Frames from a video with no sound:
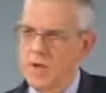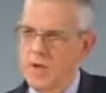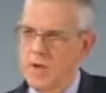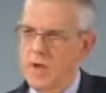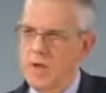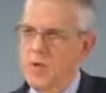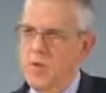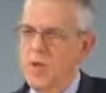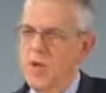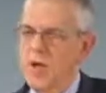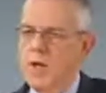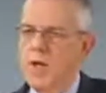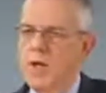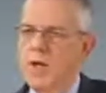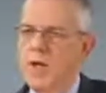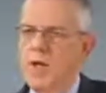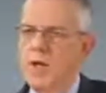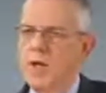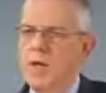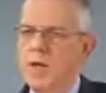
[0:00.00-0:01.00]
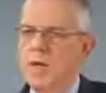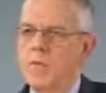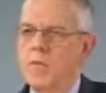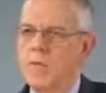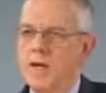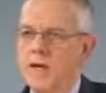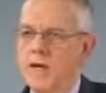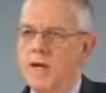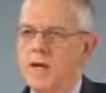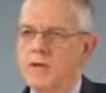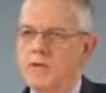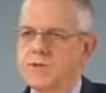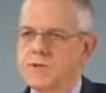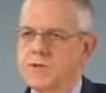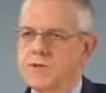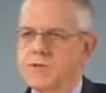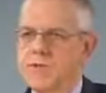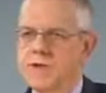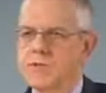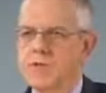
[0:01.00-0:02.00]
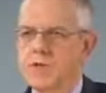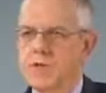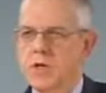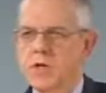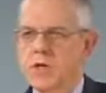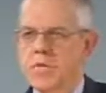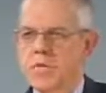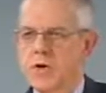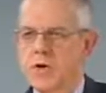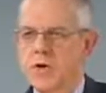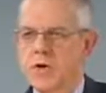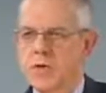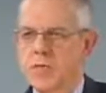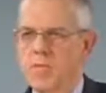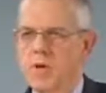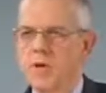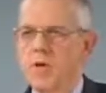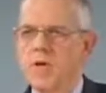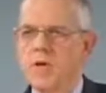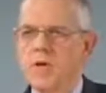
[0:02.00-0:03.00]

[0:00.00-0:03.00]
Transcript: When man is the subject of the verb